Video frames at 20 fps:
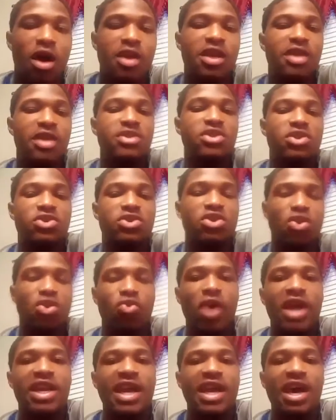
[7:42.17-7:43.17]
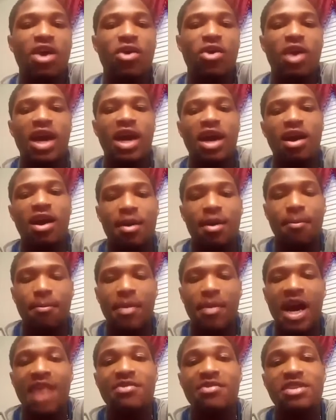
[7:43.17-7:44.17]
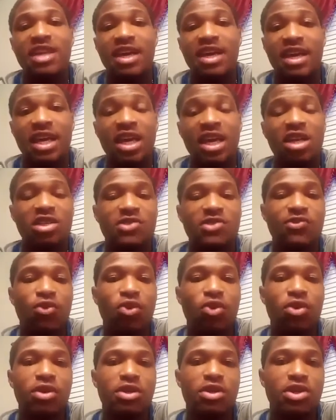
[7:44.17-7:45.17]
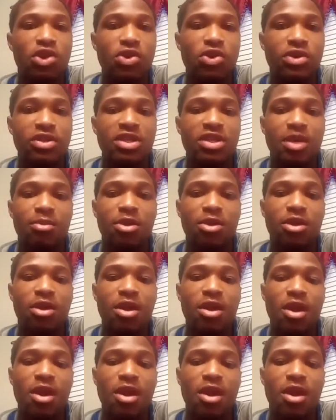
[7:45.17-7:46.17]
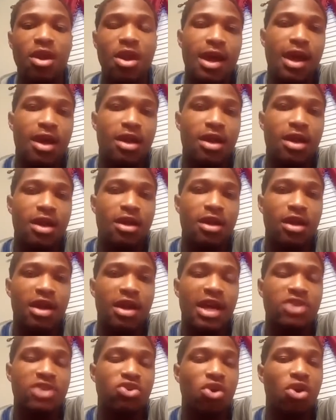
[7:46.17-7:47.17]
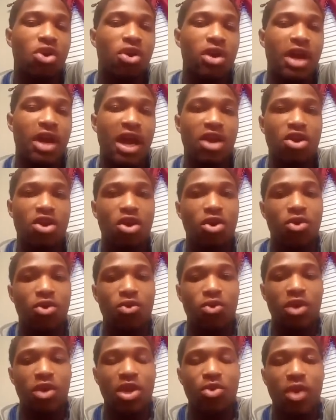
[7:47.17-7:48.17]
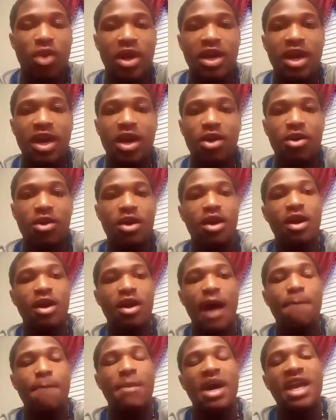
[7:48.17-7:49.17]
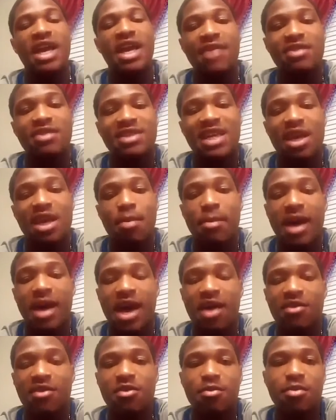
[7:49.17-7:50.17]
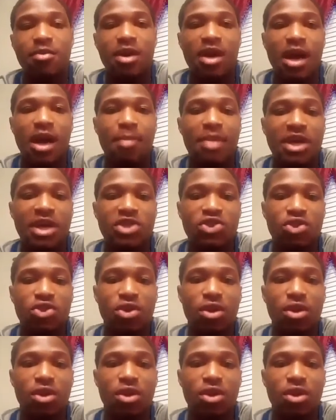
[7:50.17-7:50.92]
sir. So right now I have to take an English 4 during the summer. And that's all that I know really right now. I might have to take a math, but I'm not sure.